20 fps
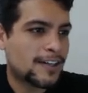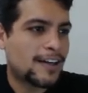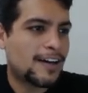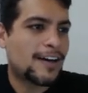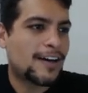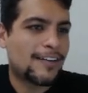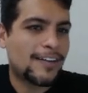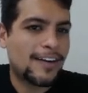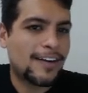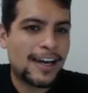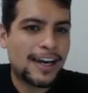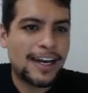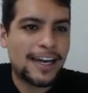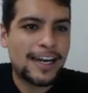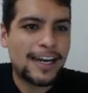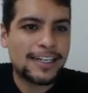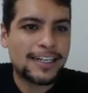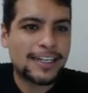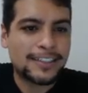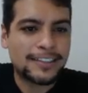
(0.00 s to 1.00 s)
All
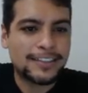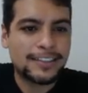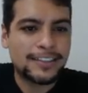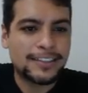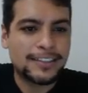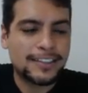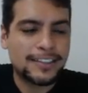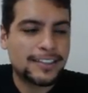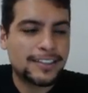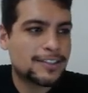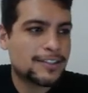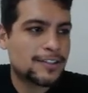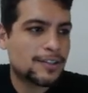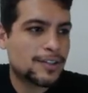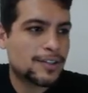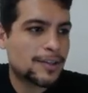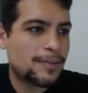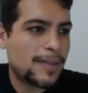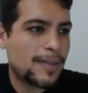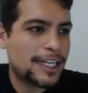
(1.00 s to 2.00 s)
right, good. So
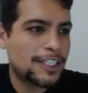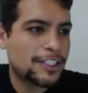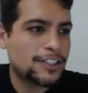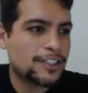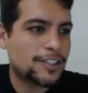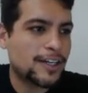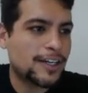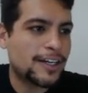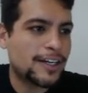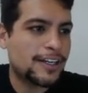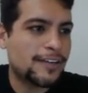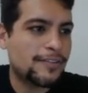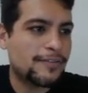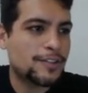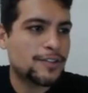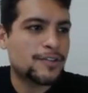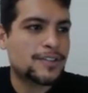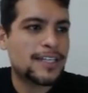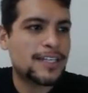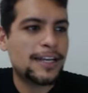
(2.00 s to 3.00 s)
the majority of
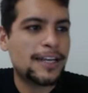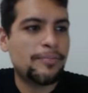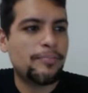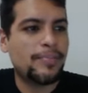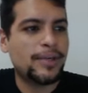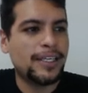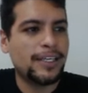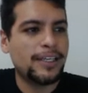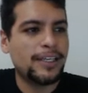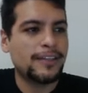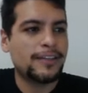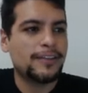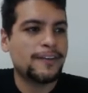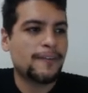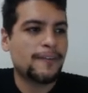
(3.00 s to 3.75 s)
you said B.